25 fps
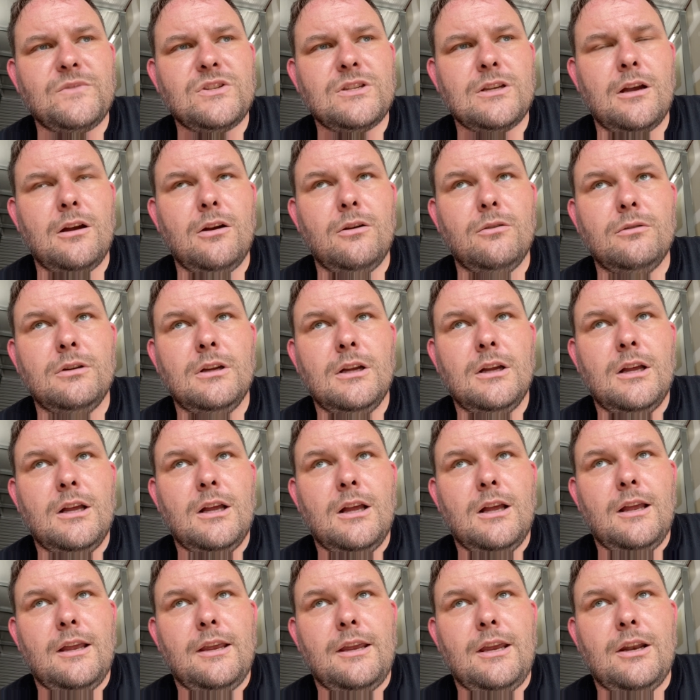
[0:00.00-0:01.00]
So,
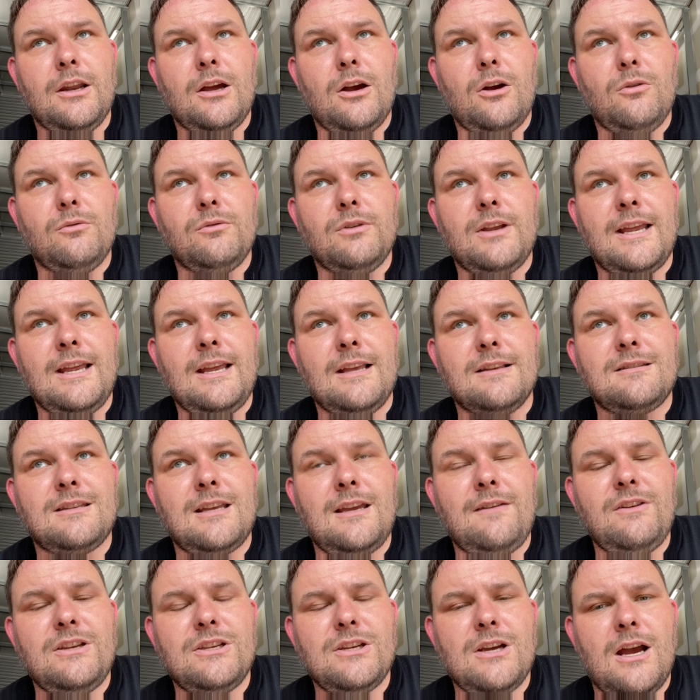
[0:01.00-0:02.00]
you know,
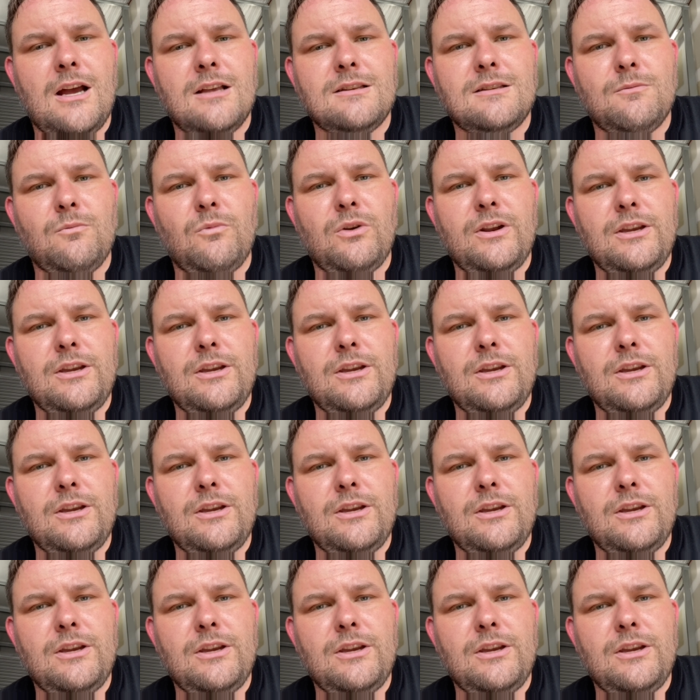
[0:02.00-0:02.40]
Stevie Johnson,